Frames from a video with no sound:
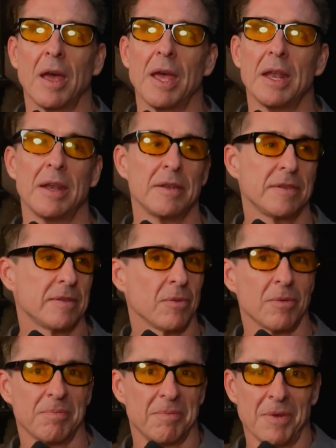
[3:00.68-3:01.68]
Uh, and
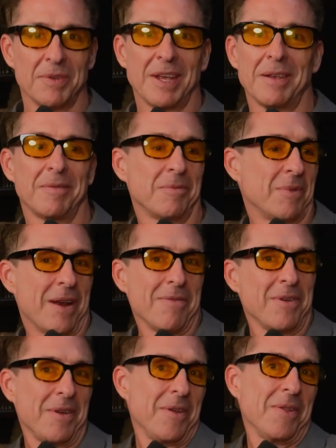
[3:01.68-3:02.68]
it's, or you know, take
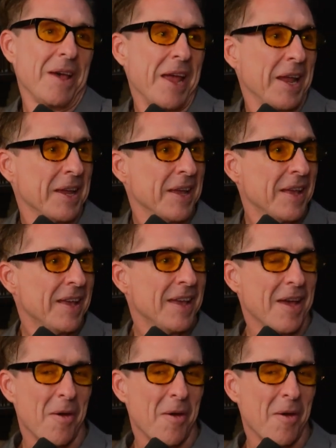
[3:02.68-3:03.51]
whatever you like.